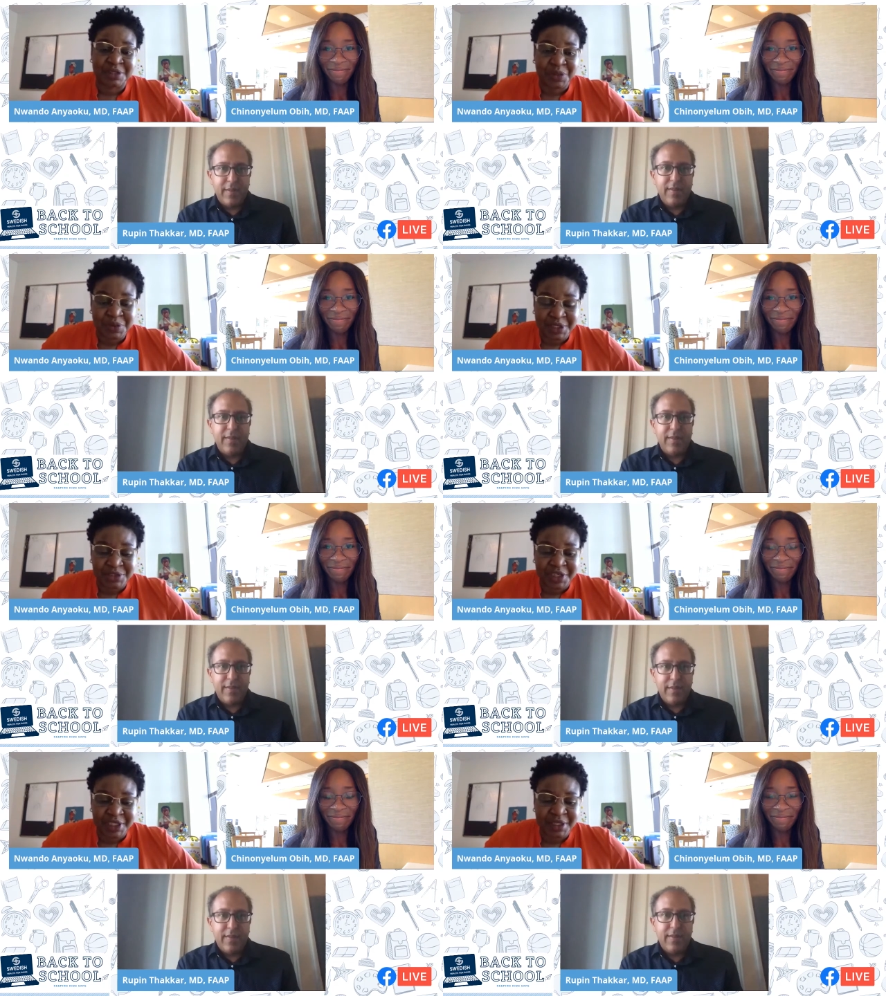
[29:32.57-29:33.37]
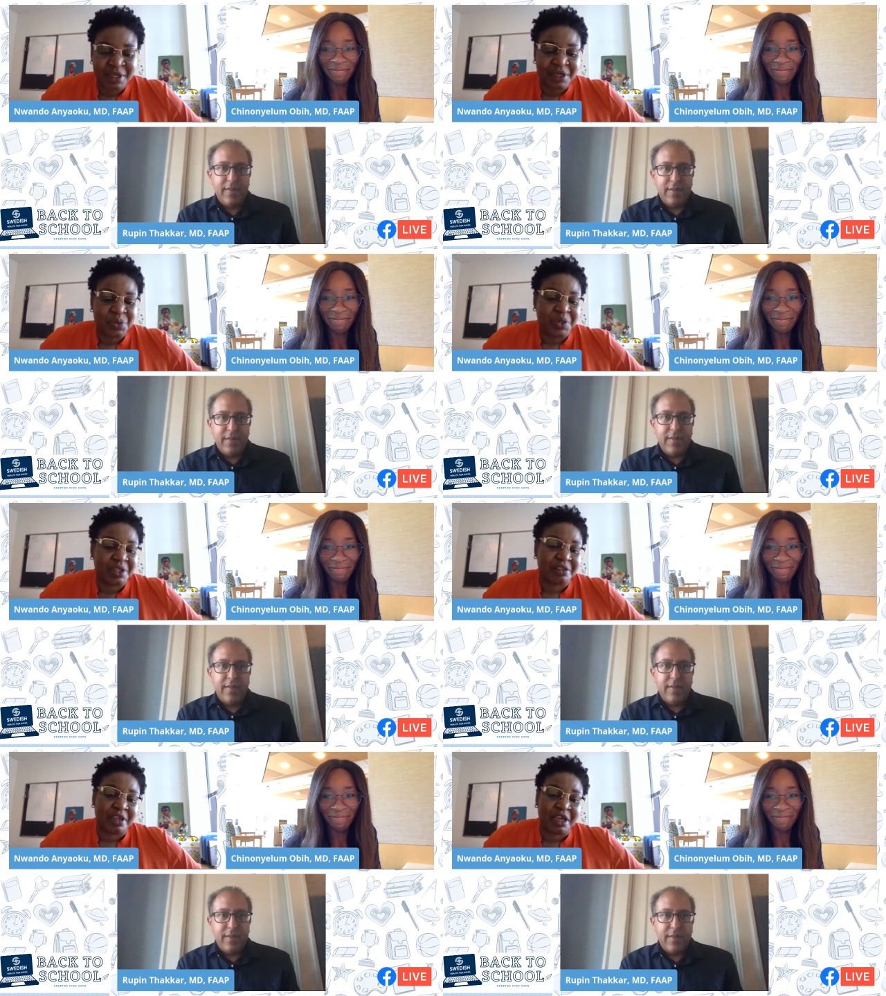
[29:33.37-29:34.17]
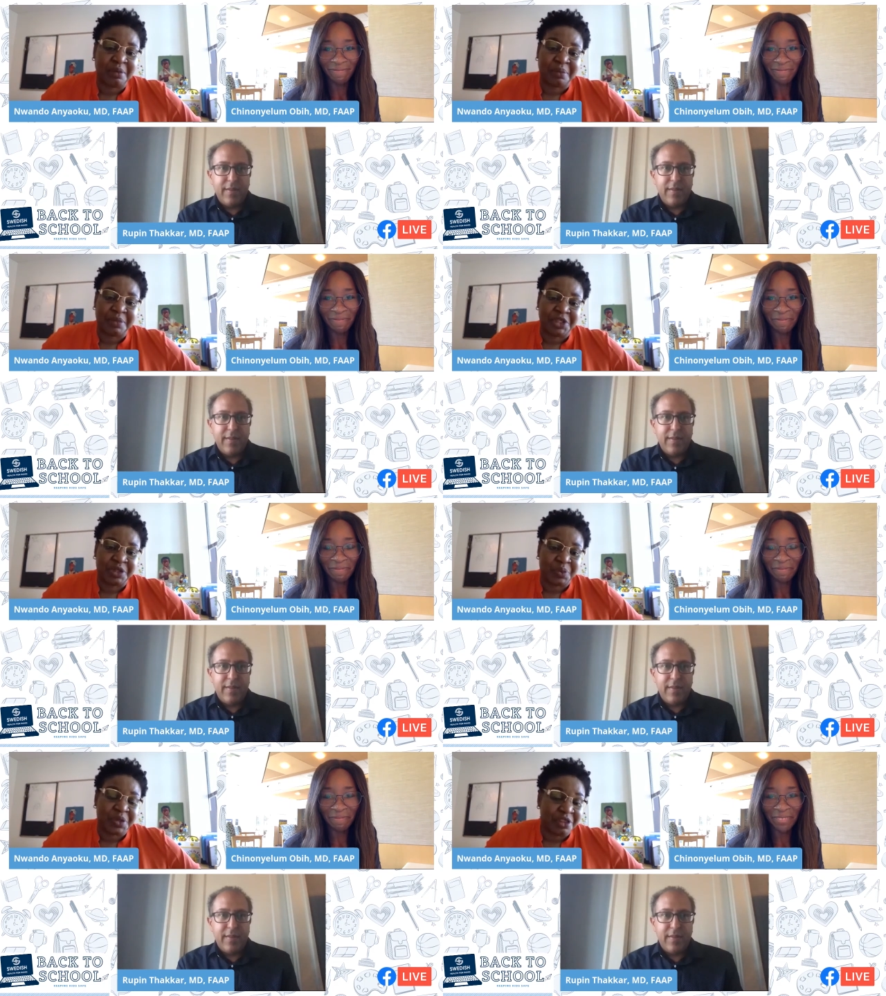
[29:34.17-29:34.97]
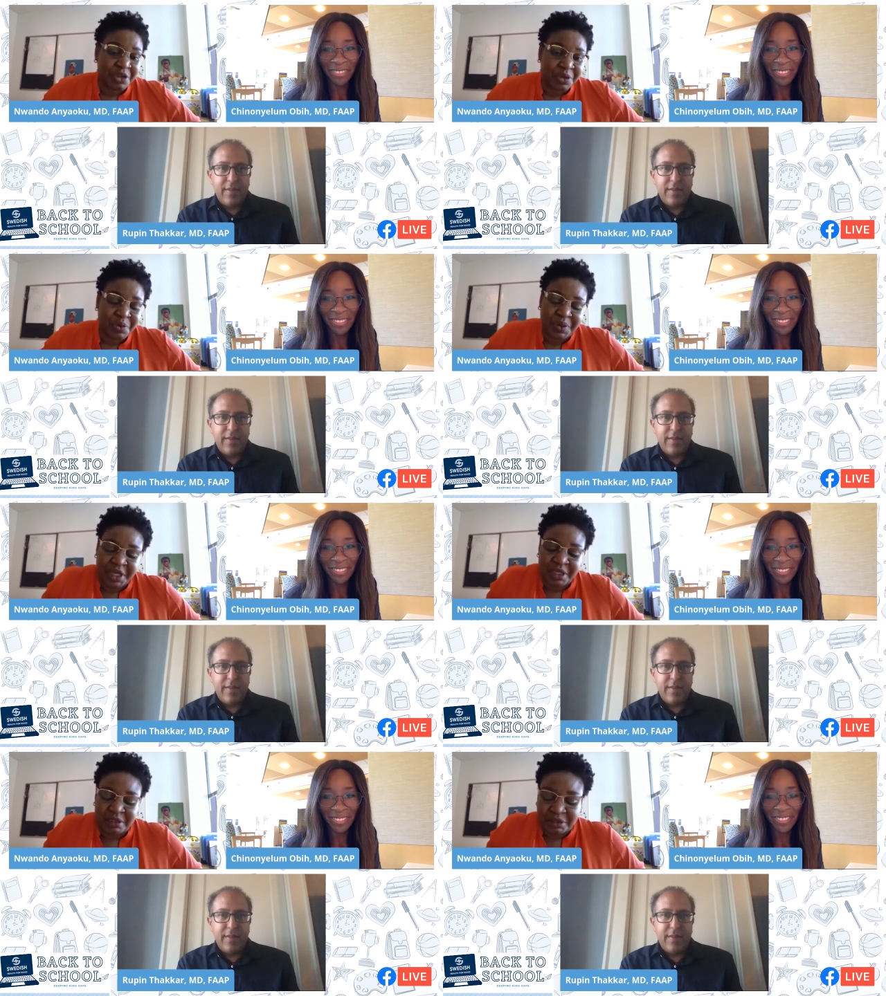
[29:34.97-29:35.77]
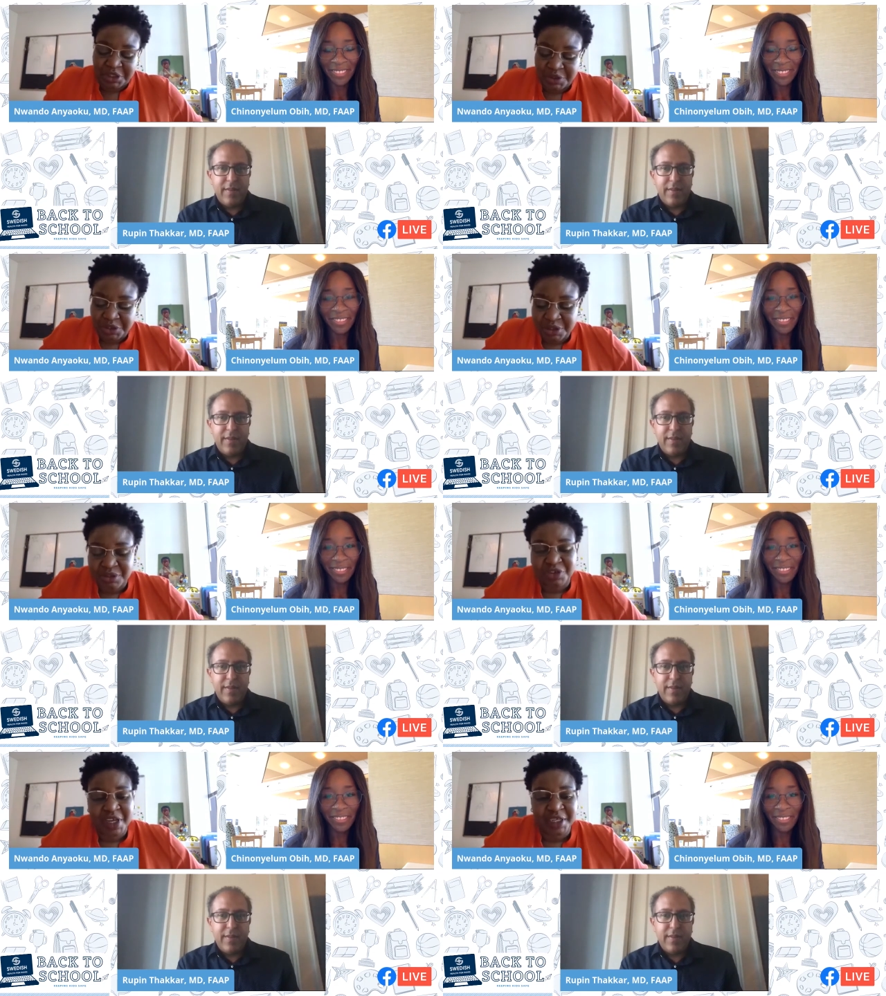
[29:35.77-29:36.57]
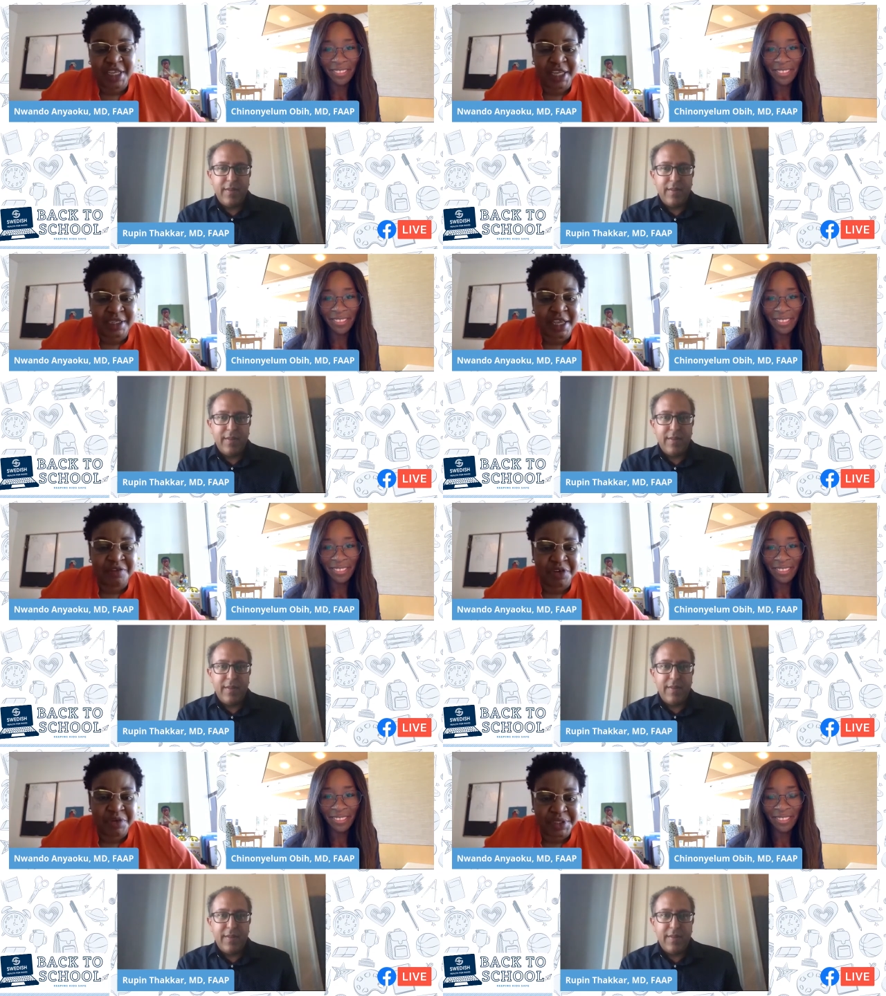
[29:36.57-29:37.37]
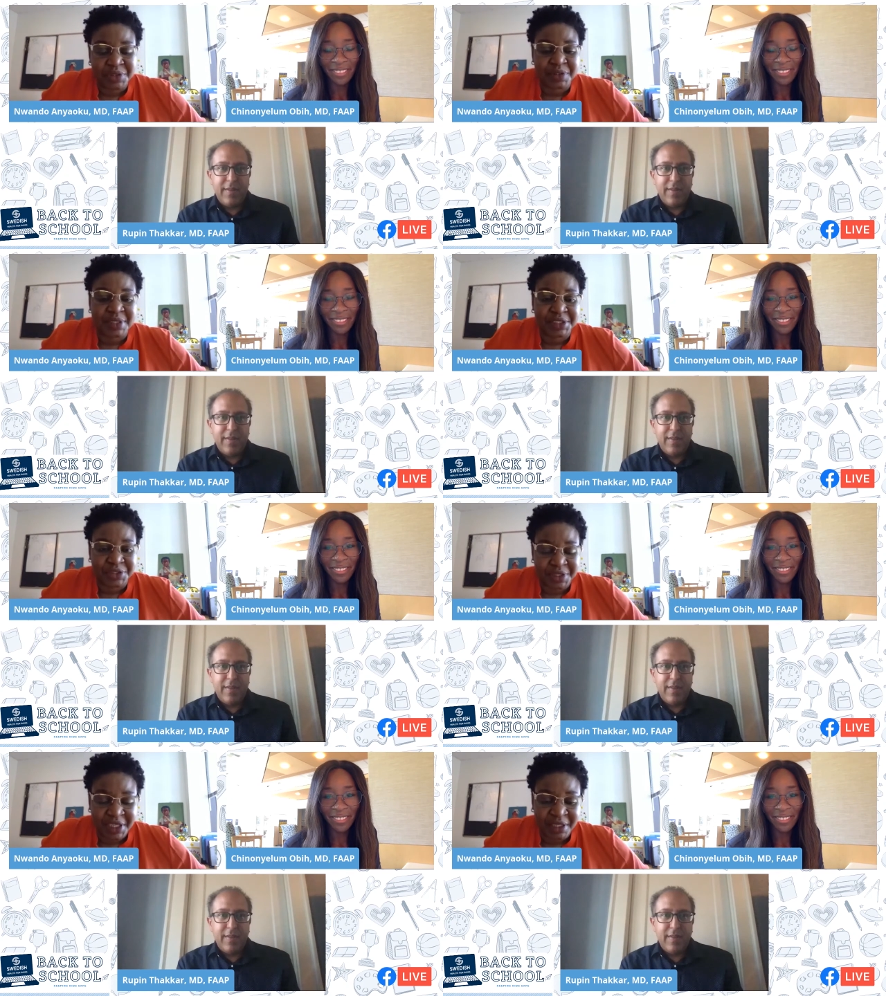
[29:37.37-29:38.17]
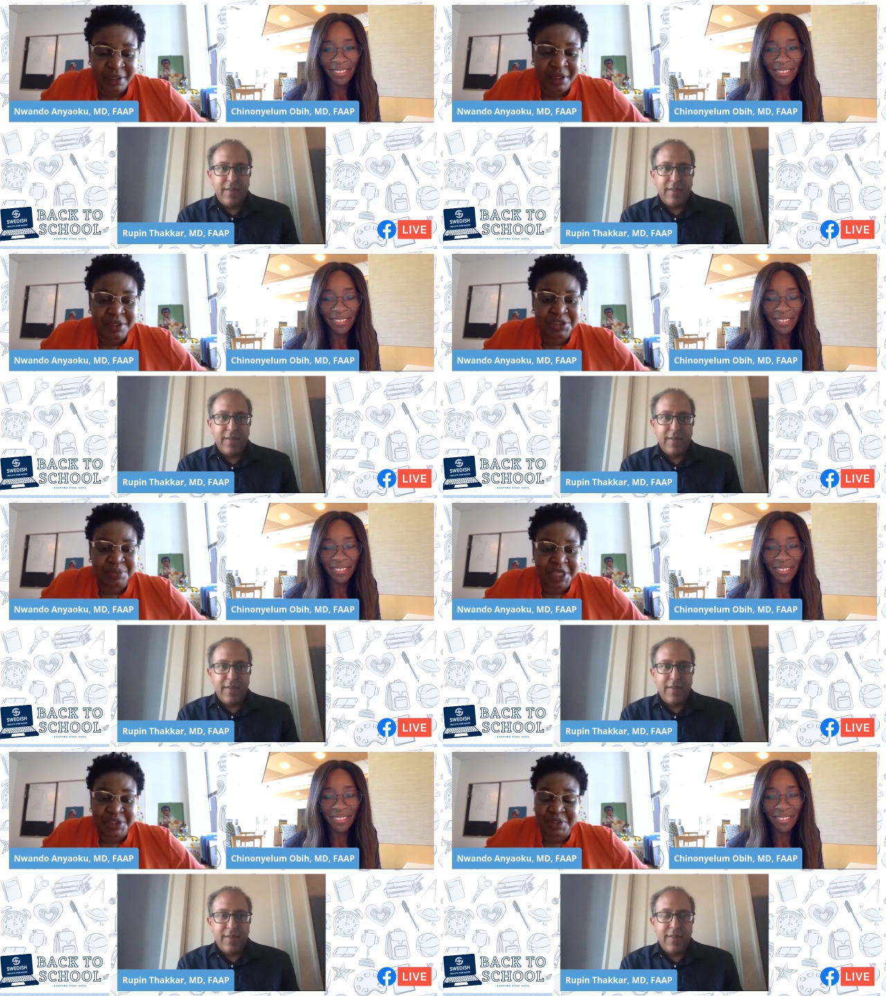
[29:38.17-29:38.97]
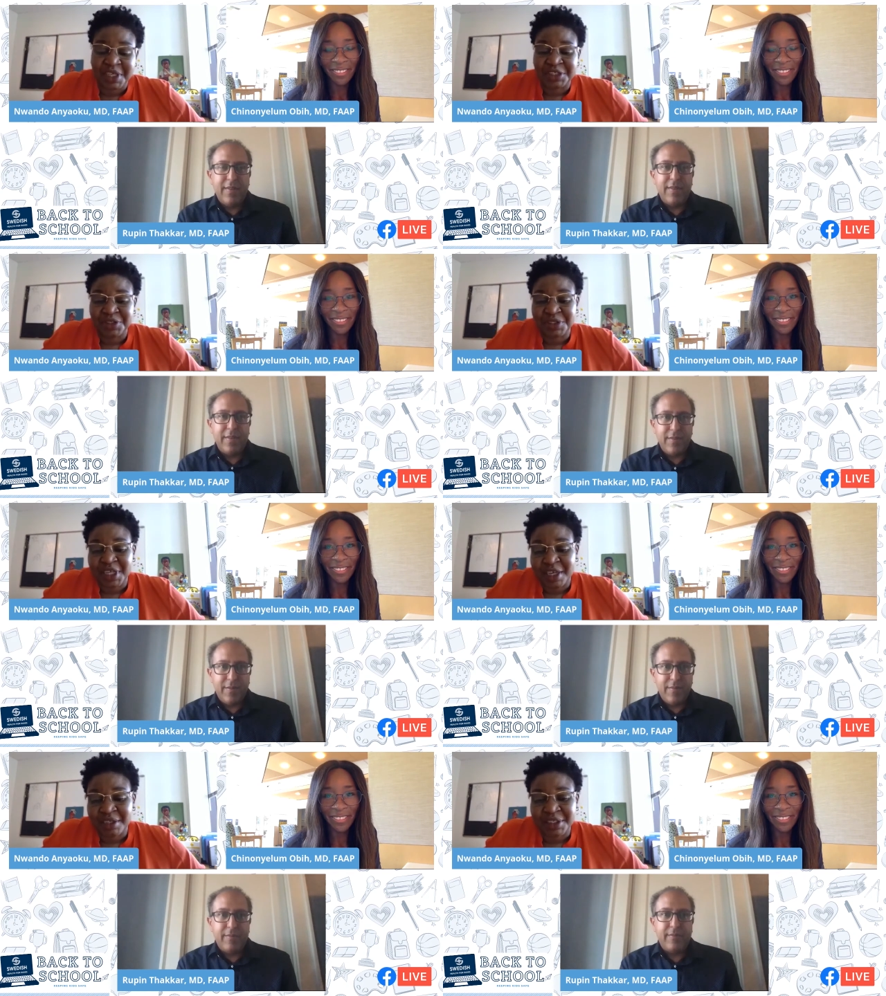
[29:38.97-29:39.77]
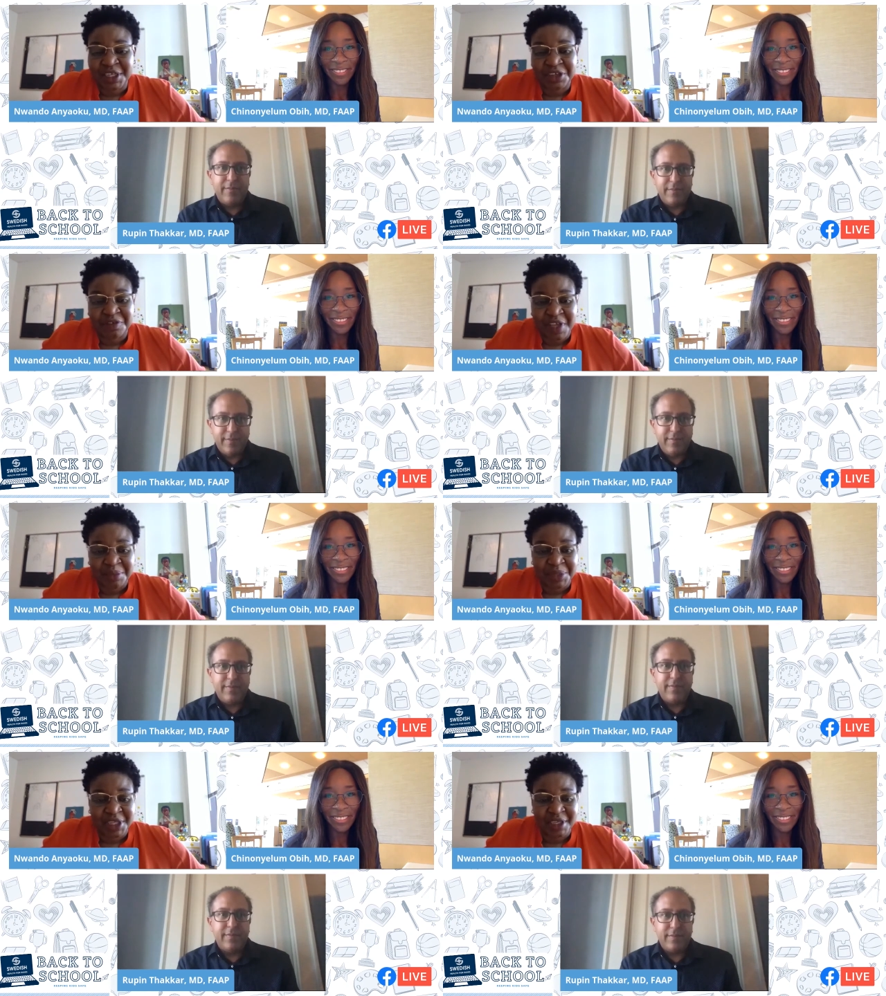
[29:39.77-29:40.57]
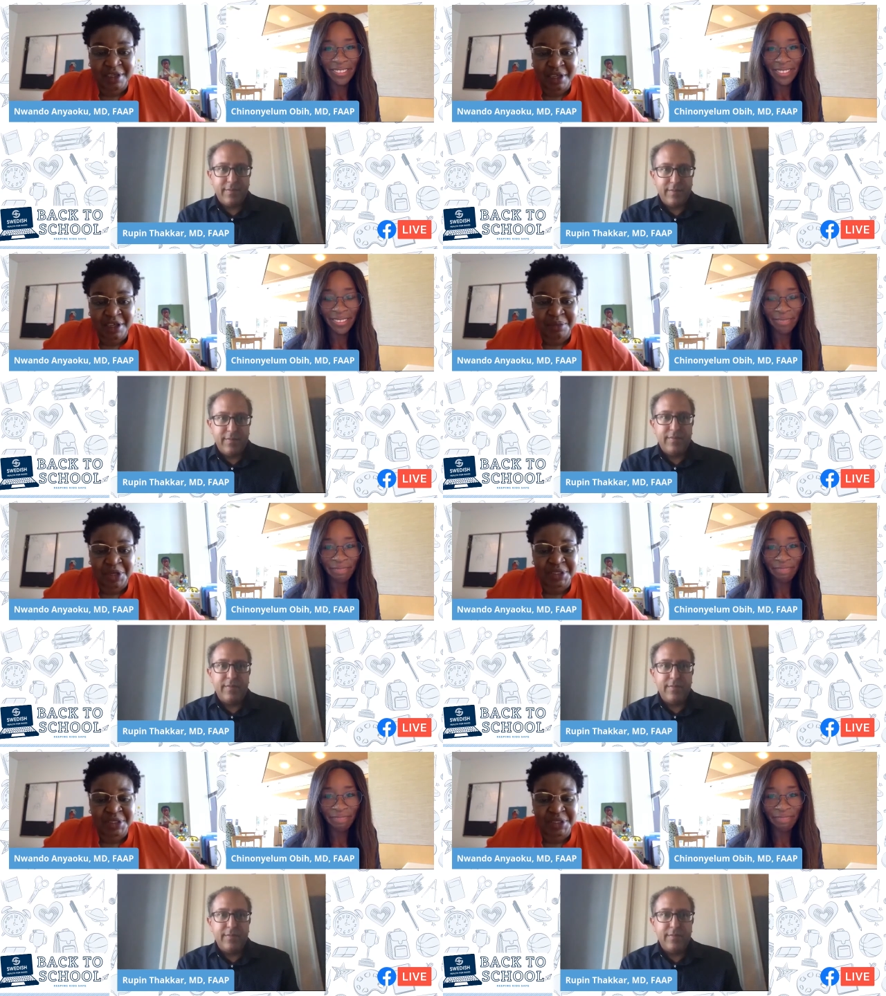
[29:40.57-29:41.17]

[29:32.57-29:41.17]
Speaker 1: with the school district, with um, you know, with you, and you know, just to try and get every resource that you need to make sure that your child and your family um,